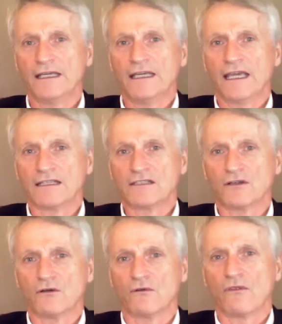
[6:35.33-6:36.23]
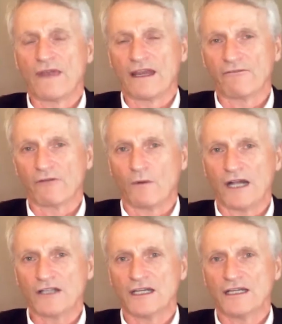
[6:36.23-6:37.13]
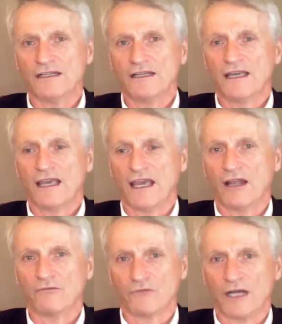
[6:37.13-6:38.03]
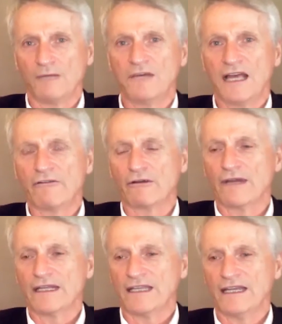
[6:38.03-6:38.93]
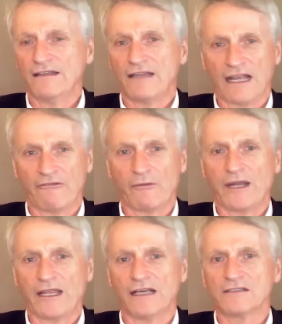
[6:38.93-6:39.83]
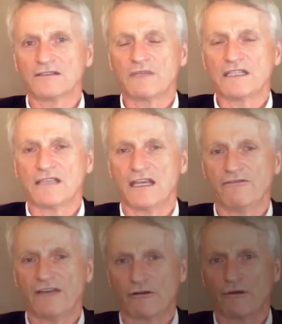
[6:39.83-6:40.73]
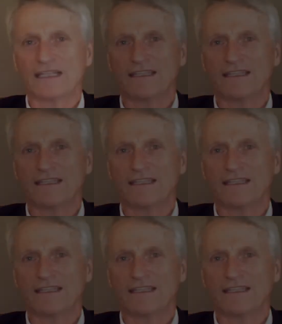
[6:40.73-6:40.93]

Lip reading: And so thank you for watching, and Rob, have a great day, and everybody else, be safe, have a great day.